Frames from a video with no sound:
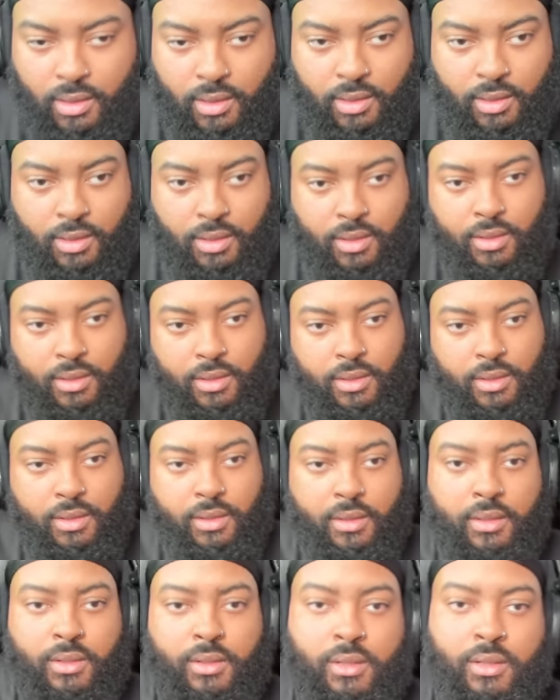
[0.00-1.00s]

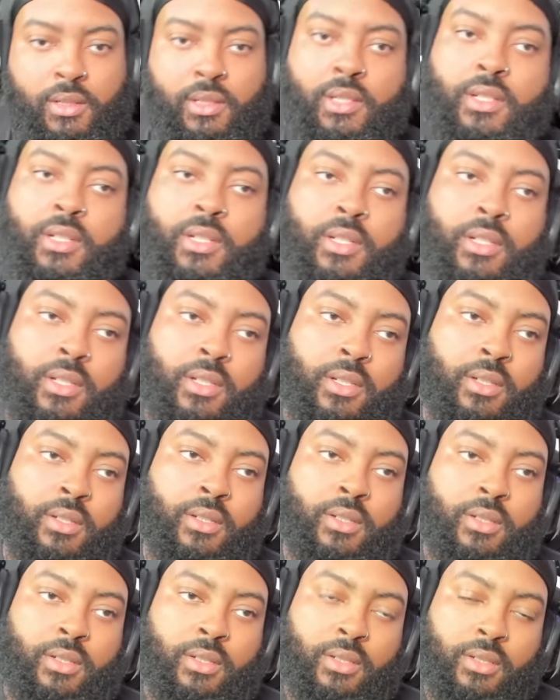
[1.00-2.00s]

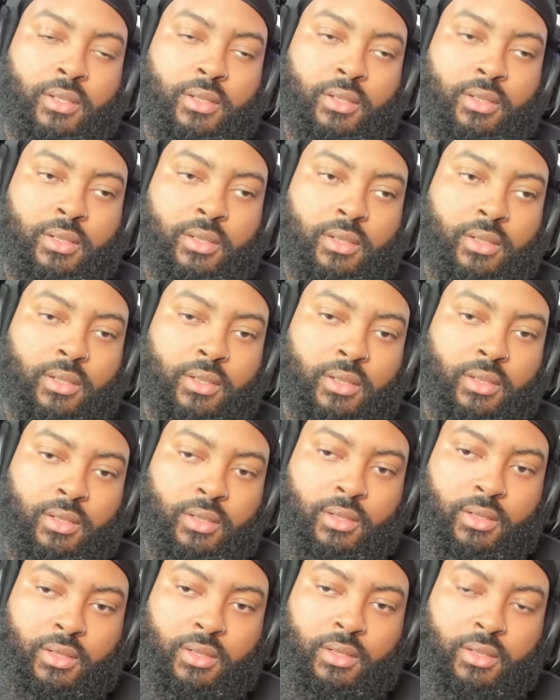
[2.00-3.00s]

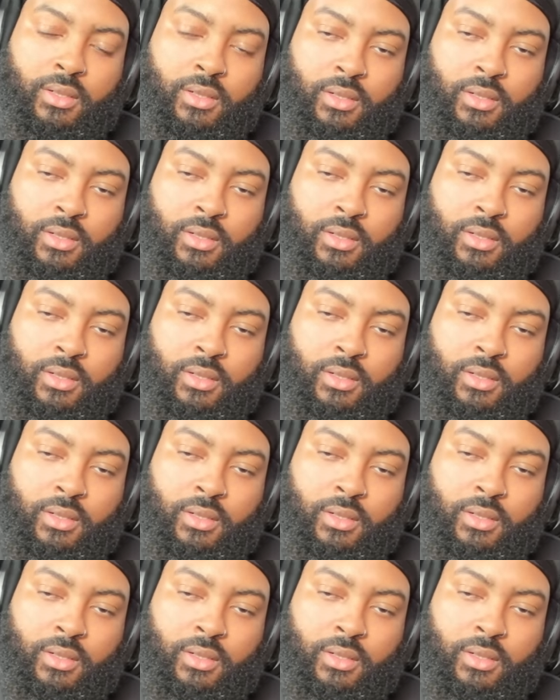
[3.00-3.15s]
No one is speaking in this clip.